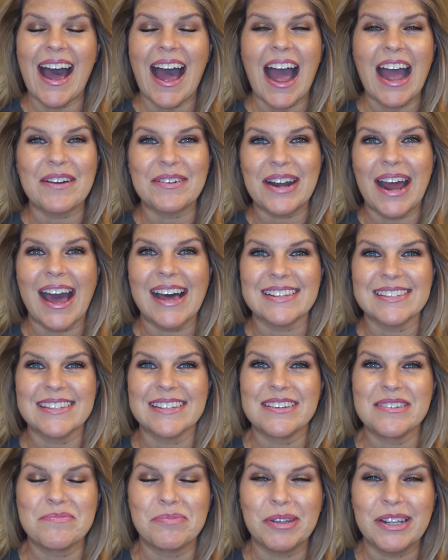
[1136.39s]
I would ask
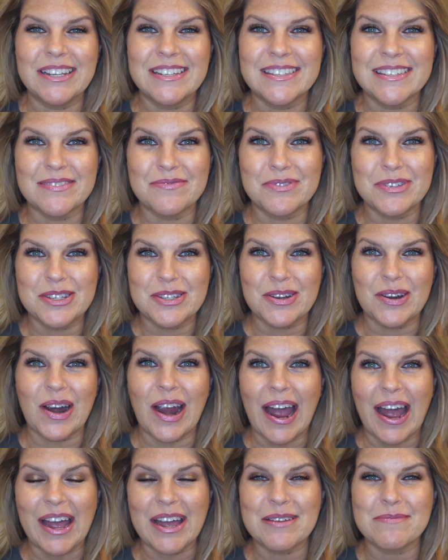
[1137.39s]
that you please
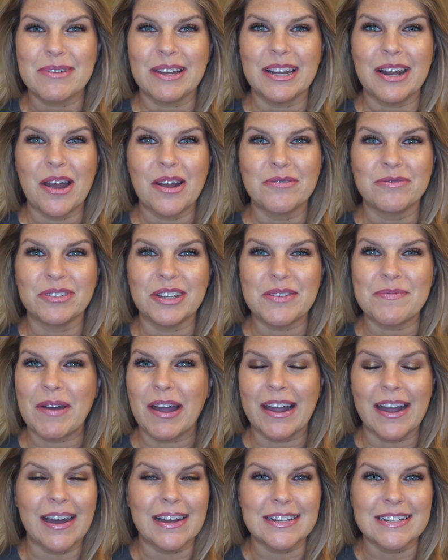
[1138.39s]
subscribe, and hopefully
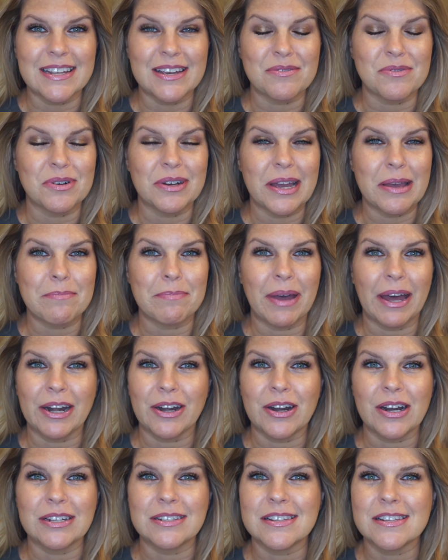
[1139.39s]
my content will get
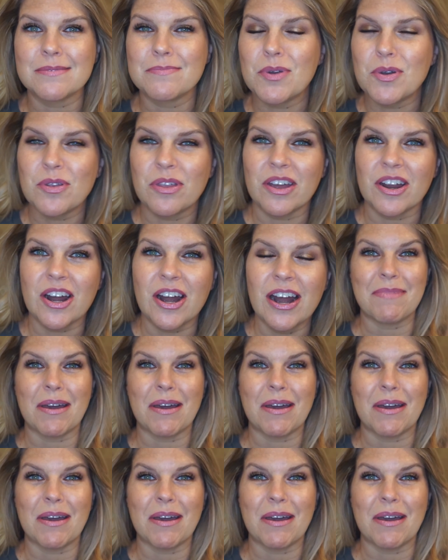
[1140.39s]
better and smoother.